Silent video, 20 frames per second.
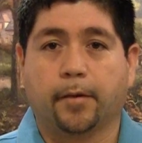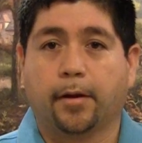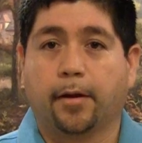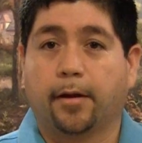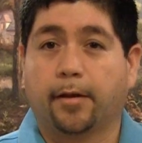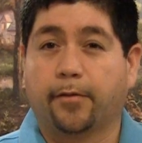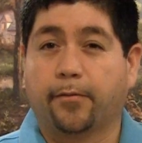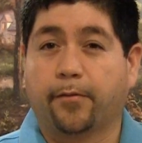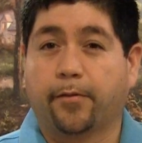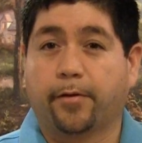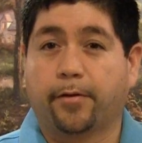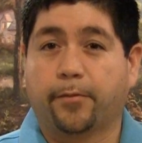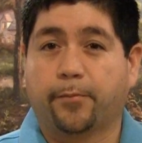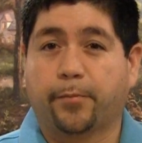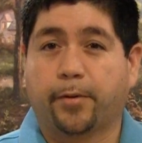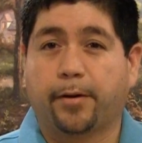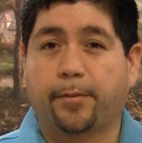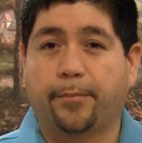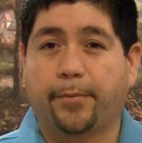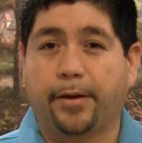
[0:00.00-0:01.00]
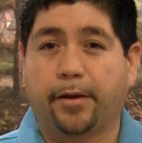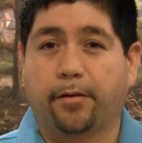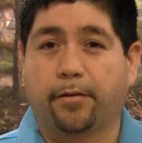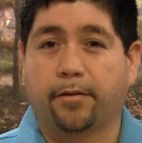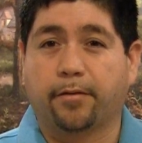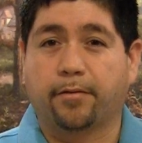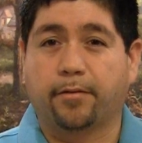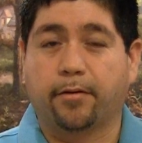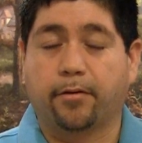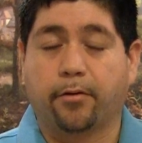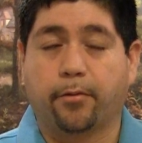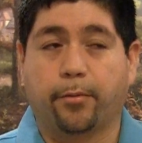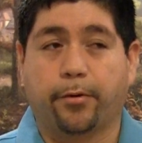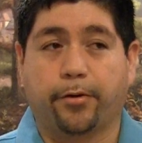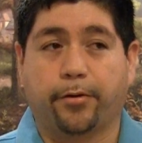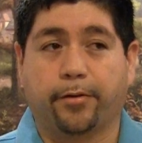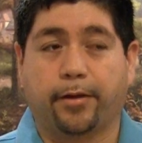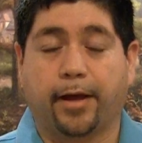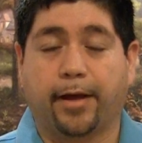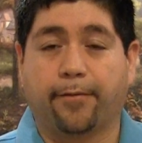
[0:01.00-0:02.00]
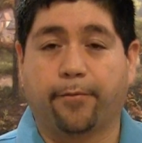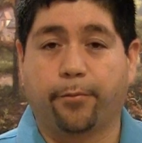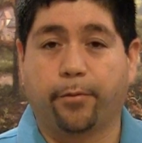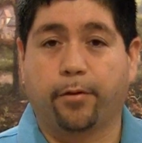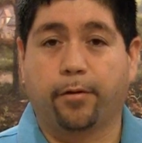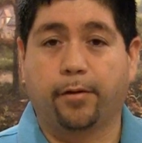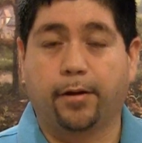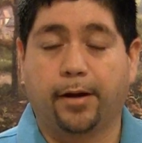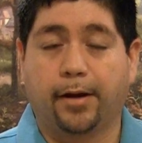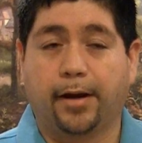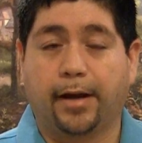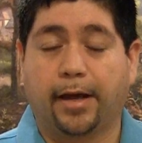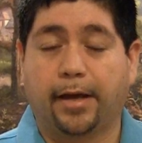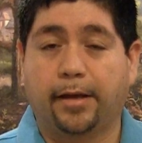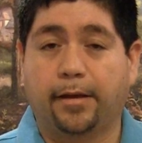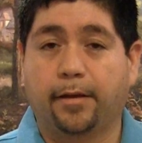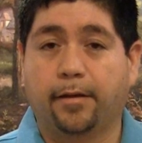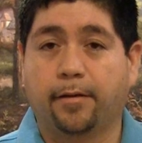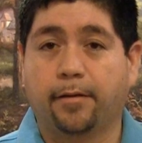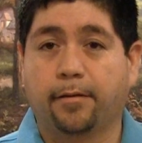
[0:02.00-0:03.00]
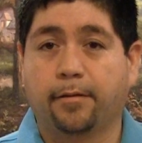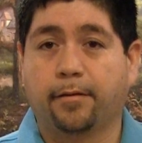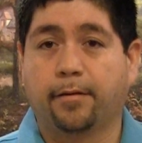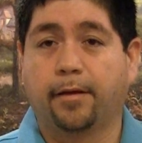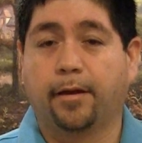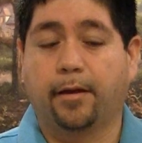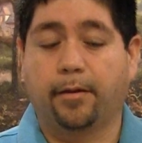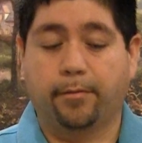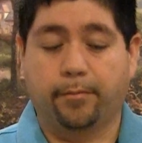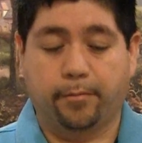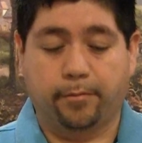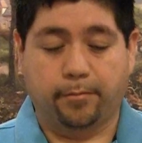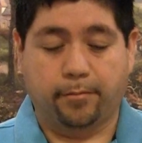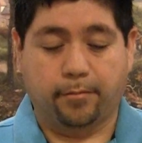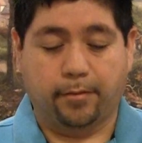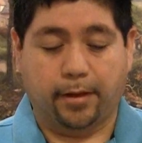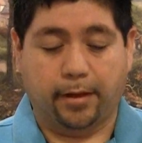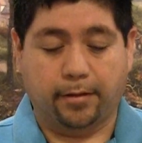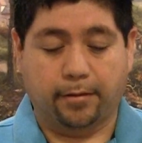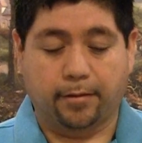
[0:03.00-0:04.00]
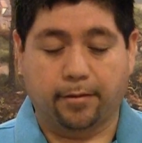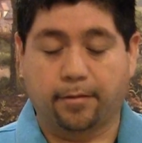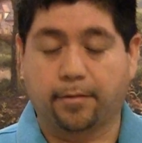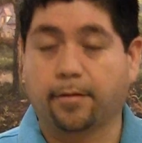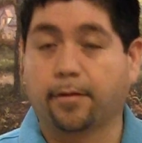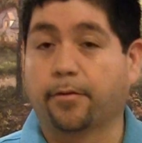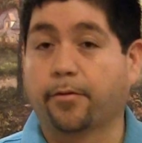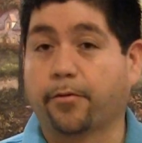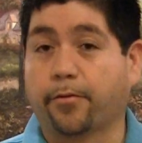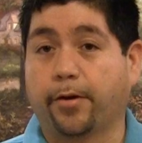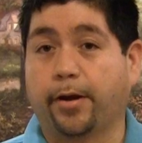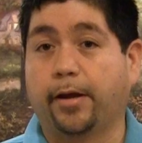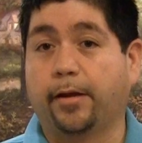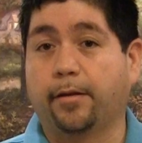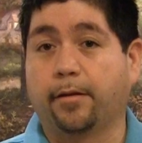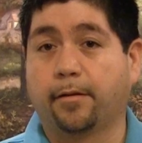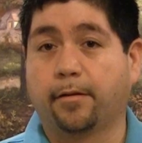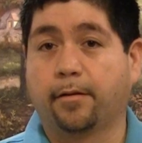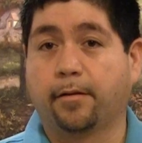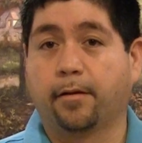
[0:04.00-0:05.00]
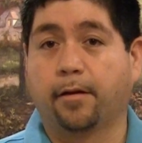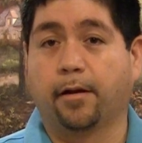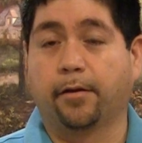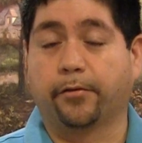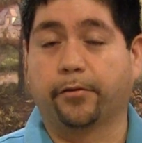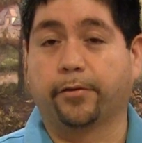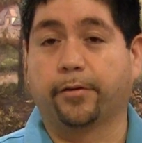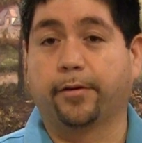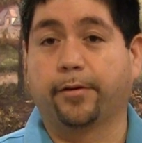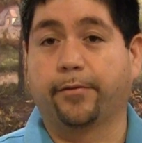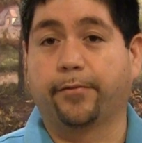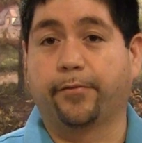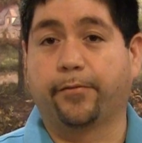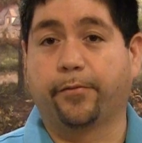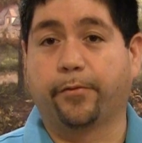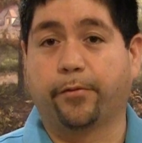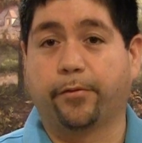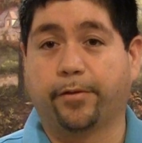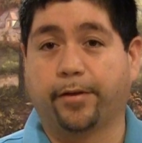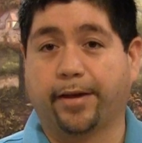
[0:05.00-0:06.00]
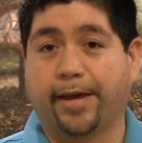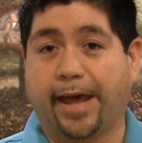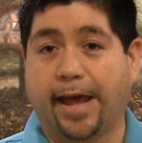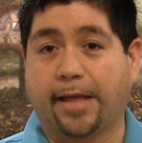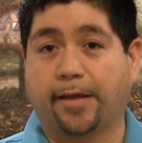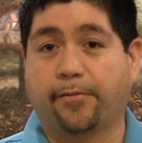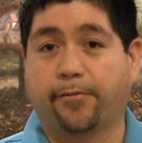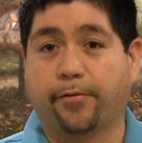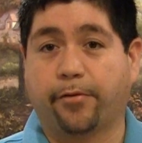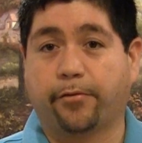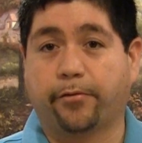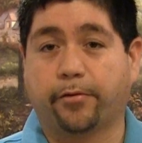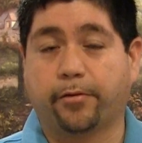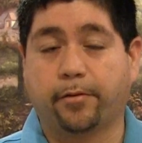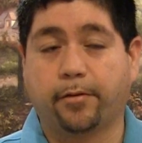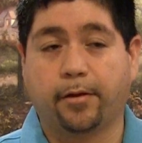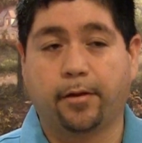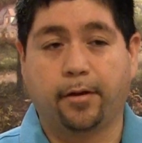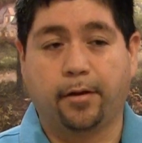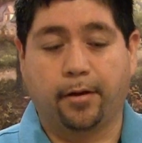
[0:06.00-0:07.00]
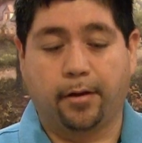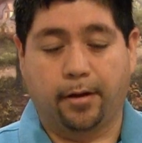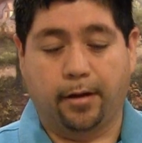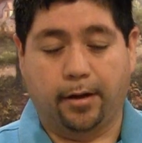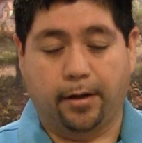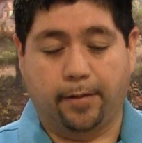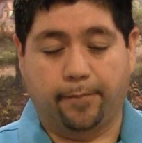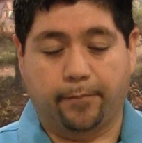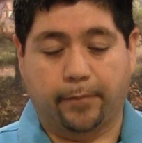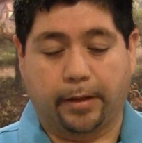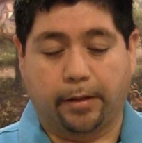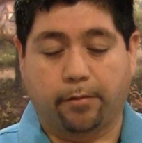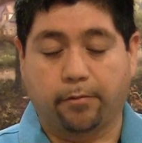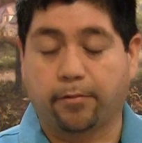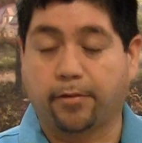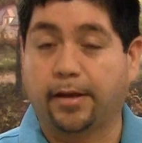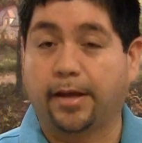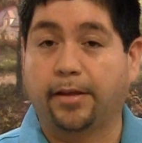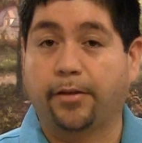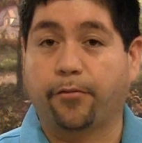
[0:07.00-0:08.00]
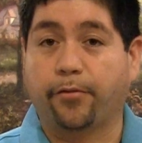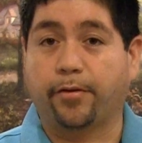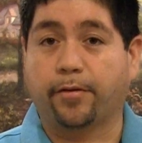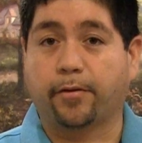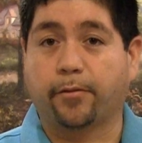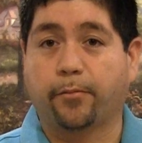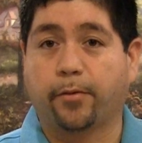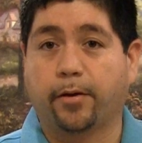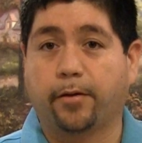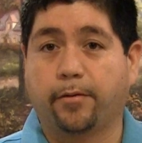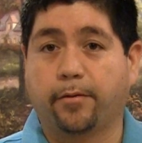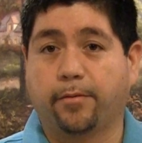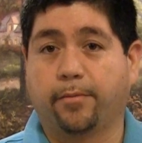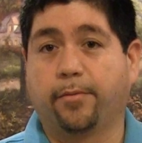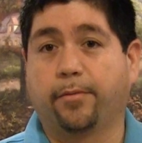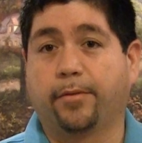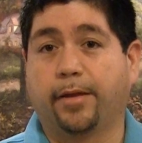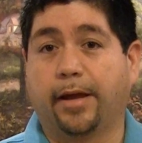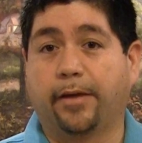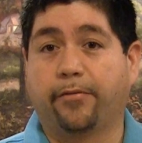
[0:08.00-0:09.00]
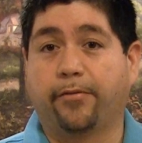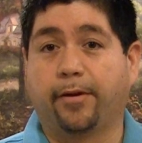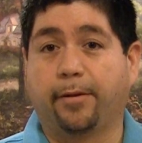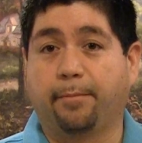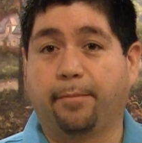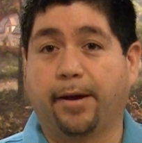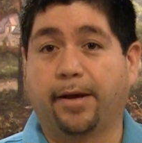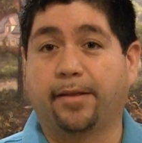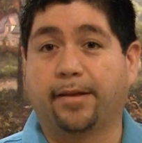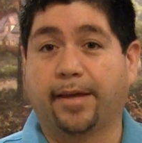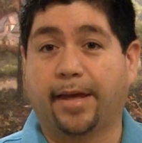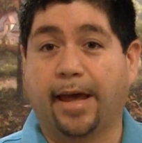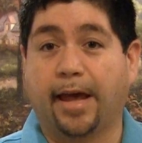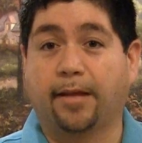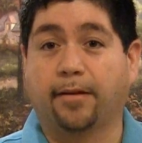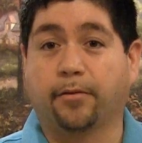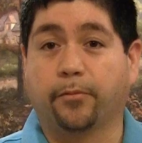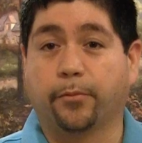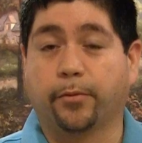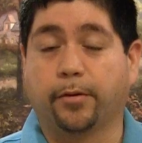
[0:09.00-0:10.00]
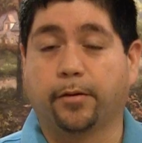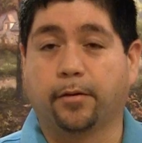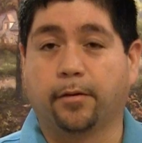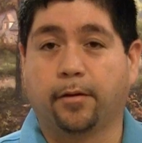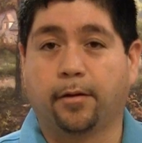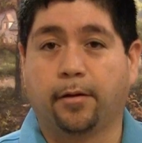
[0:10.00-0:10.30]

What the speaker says: As far as probably being on the studio where you're going to have well lit light, I would think this is a great alternative for the Canon version. I don't see any reason why you would actually buy the Canon one,